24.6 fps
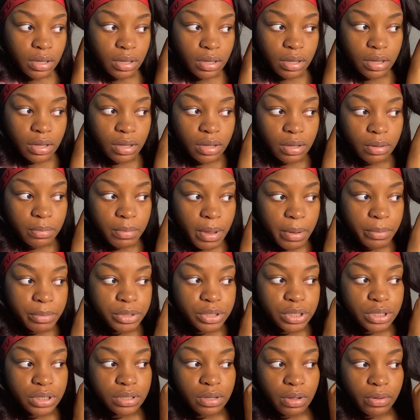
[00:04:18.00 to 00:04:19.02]
I'm gonna
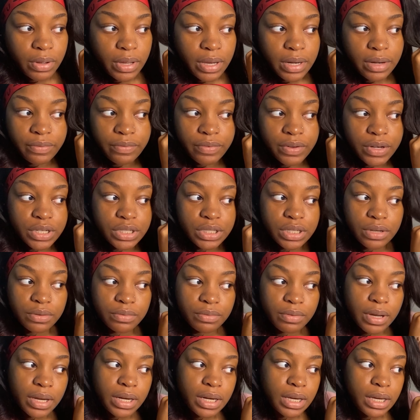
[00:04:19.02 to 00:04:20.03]
just go ahead and finish getting
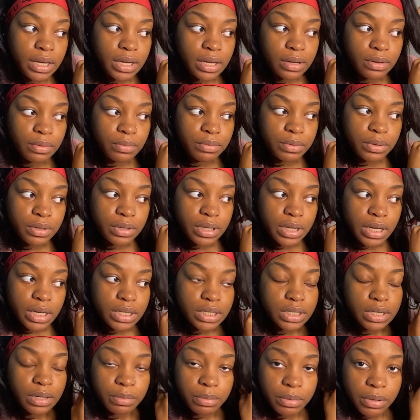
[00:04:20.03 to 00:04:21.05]
ready and we'll
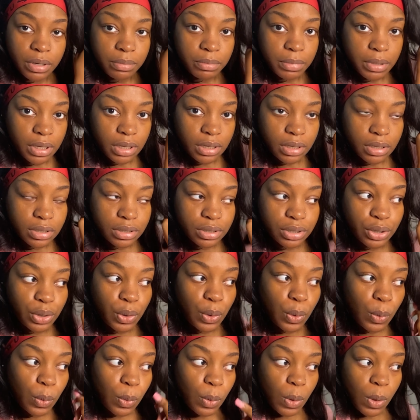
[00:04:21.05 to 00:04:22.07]
catch up in a minute.
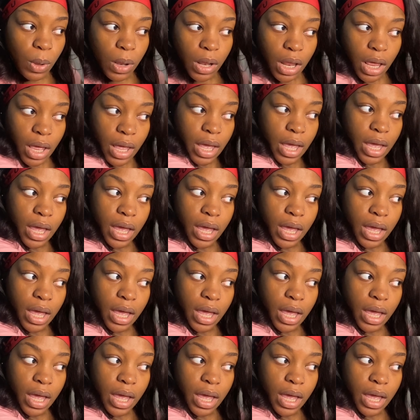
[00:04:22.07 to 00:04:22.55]
Cool?